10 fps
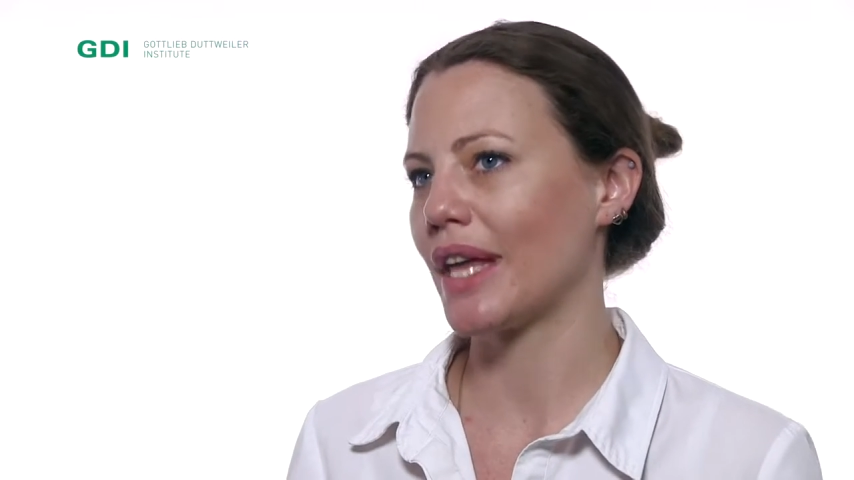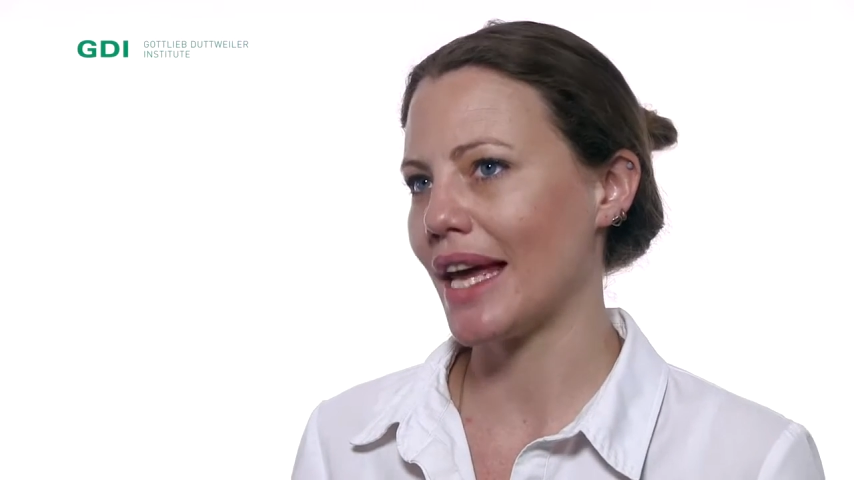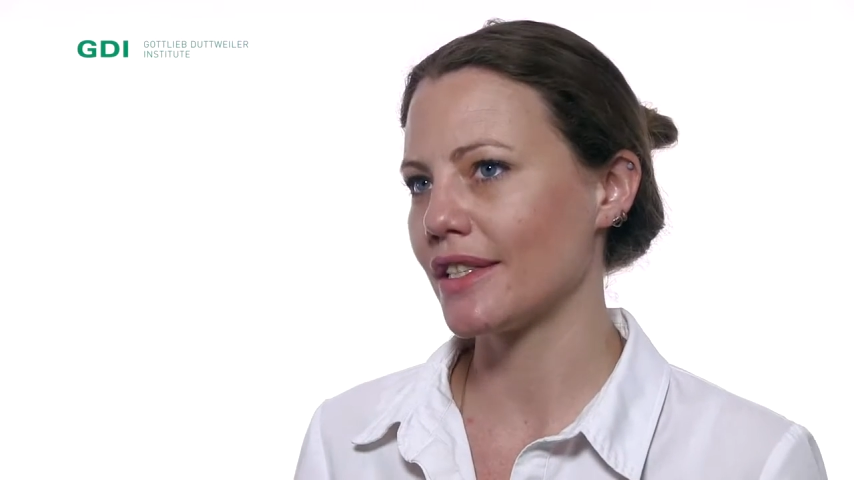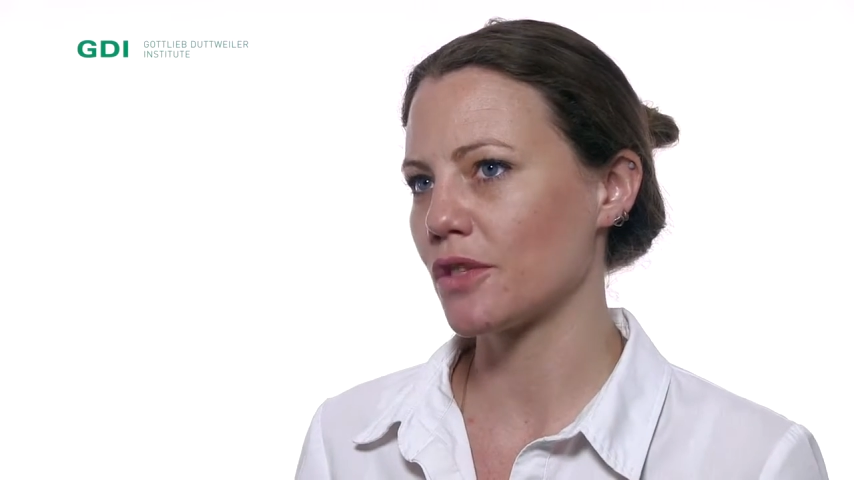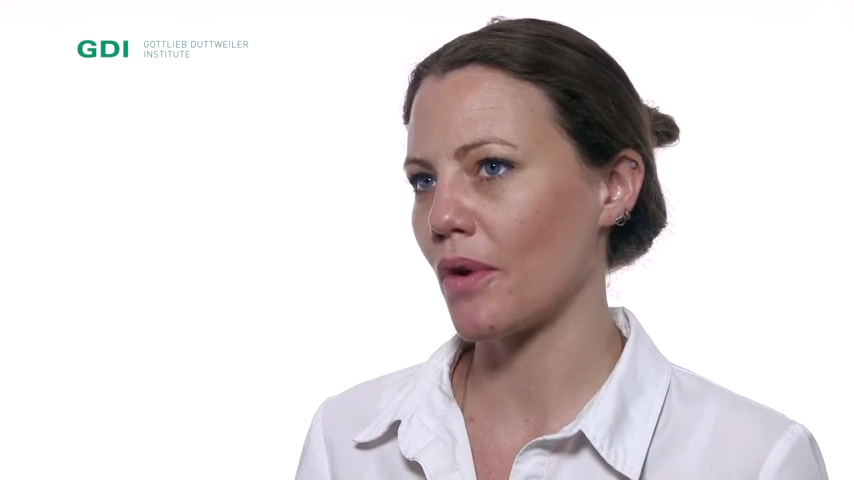
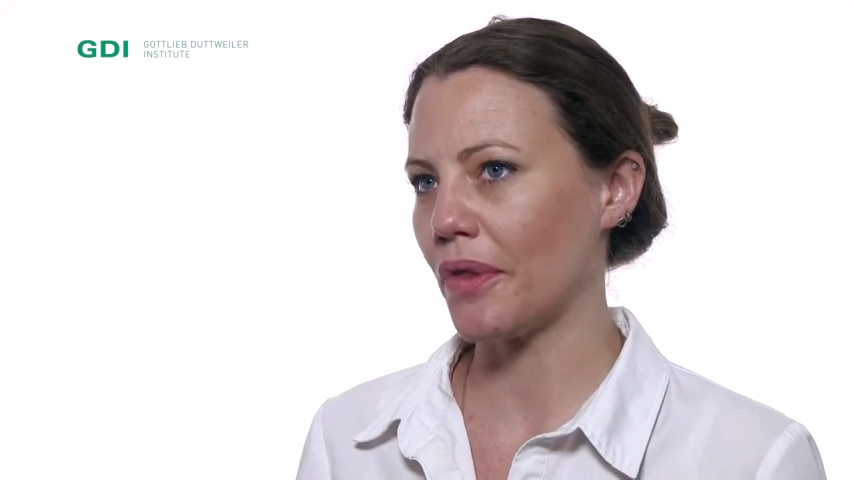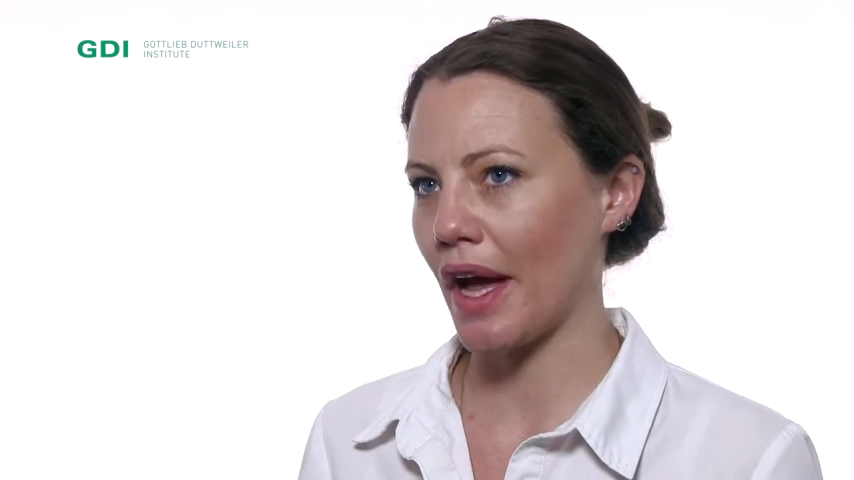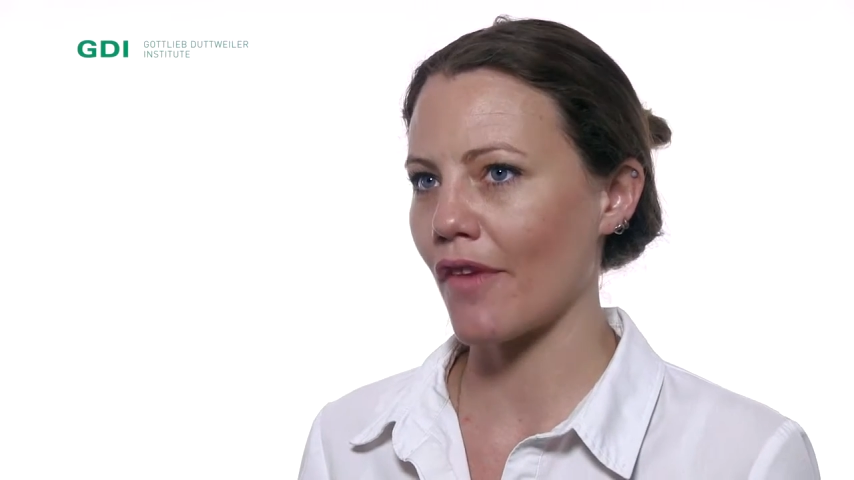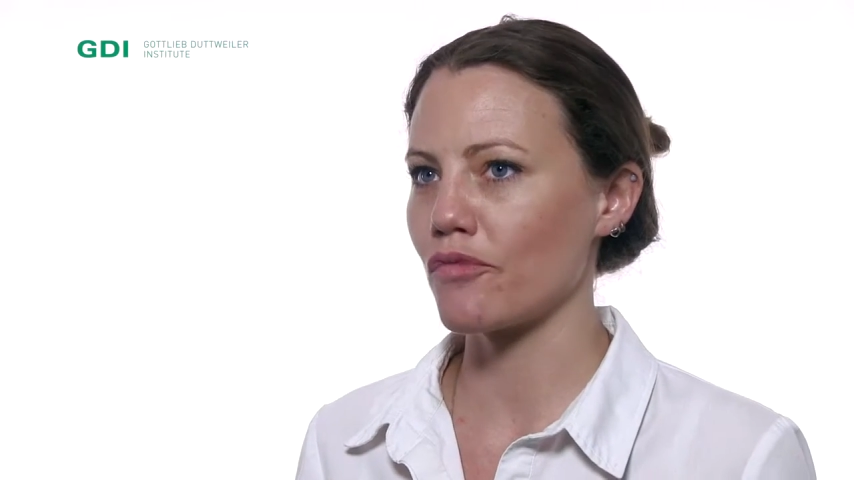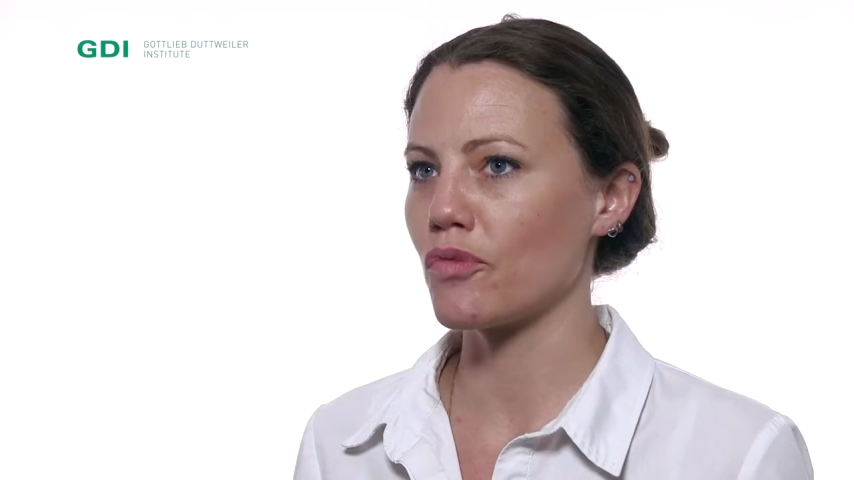against what the
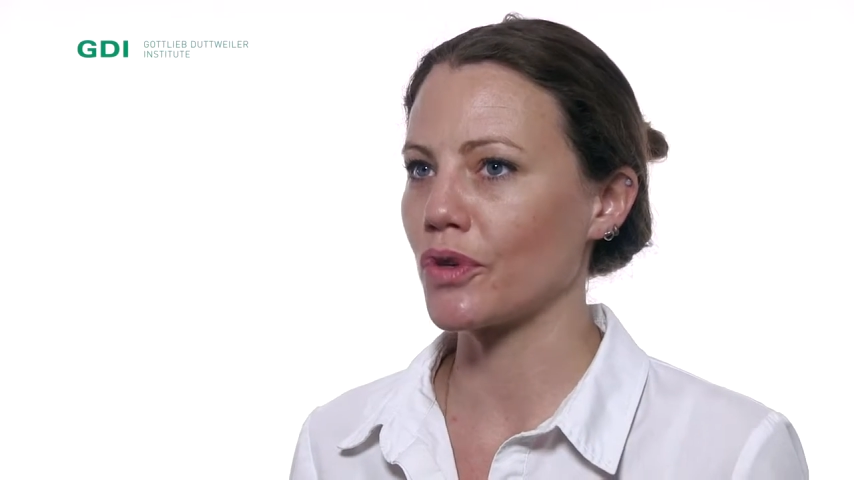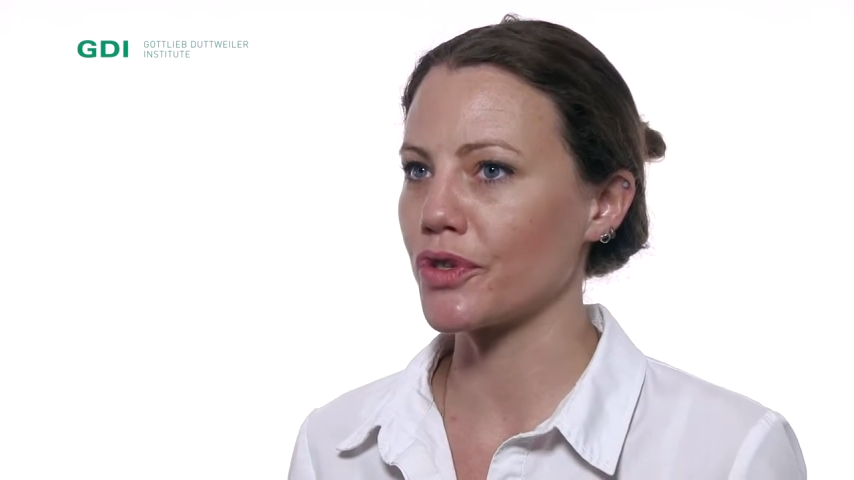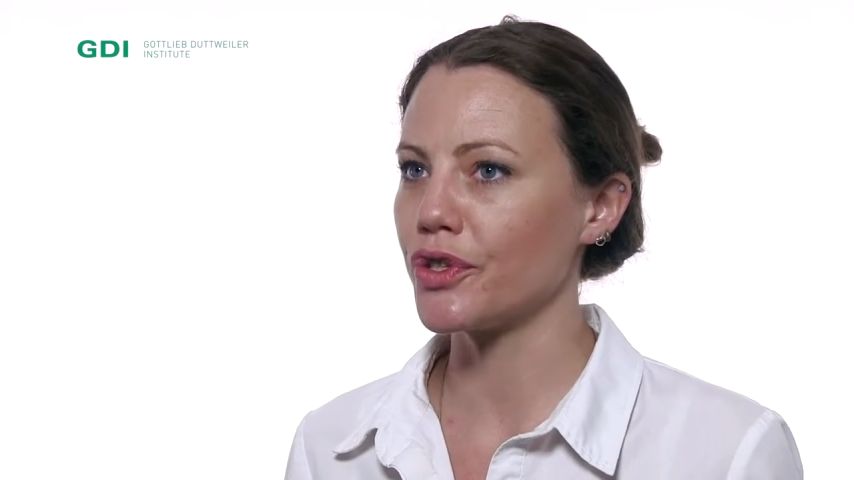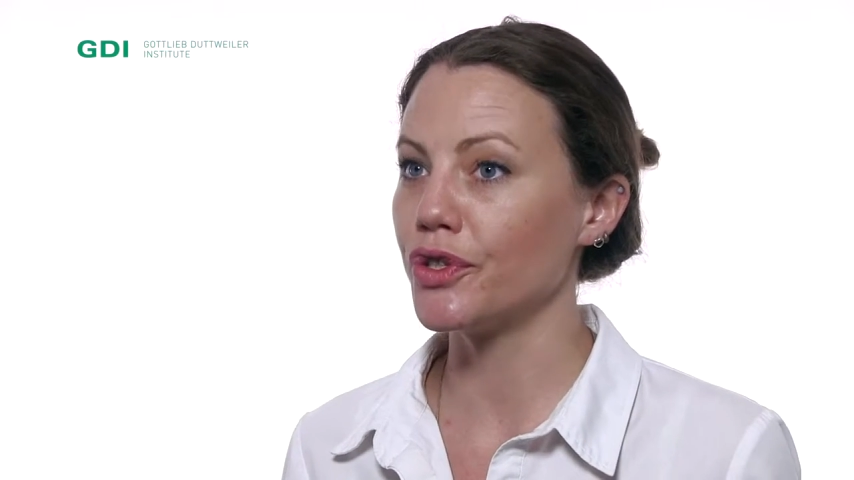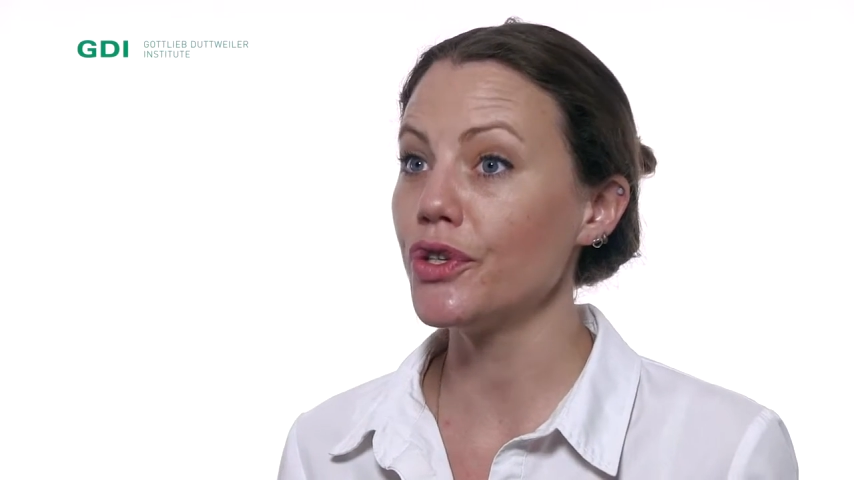government
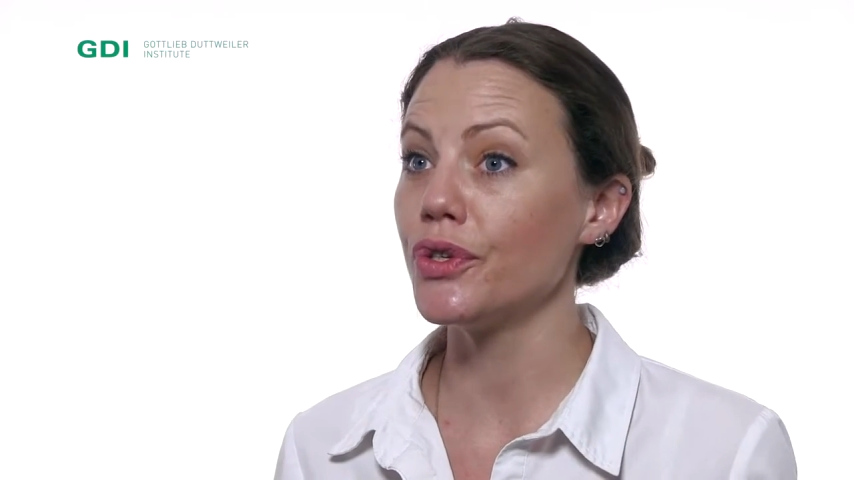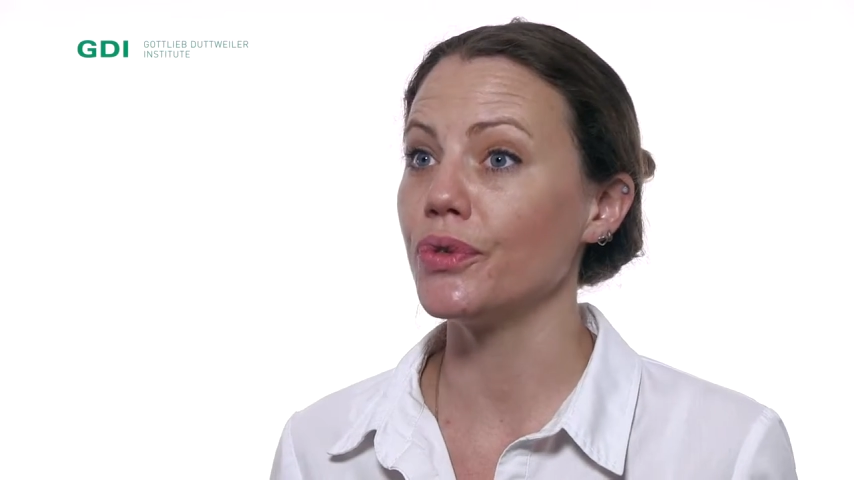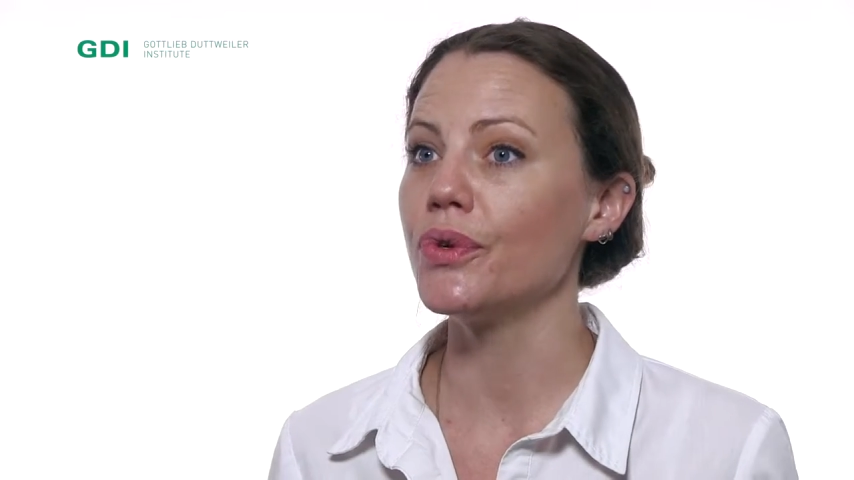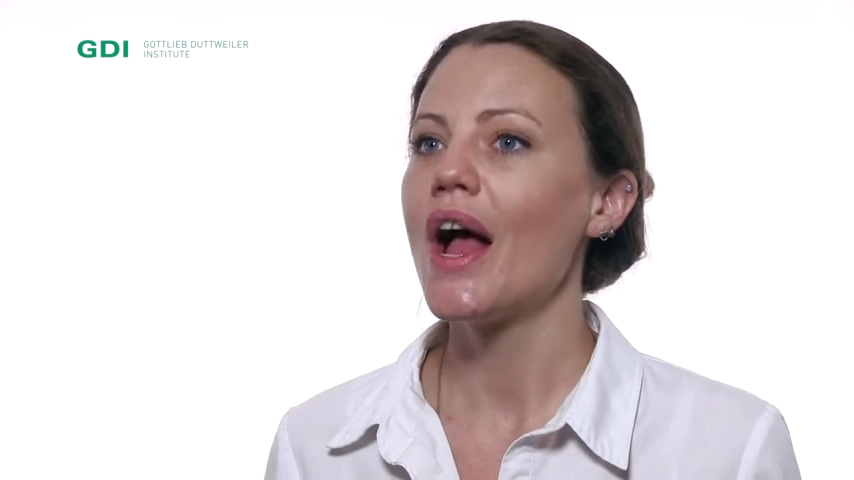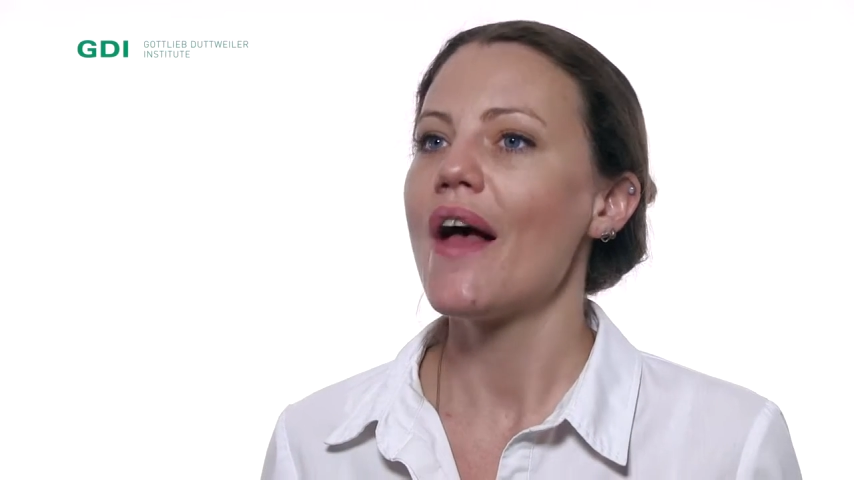wants to do,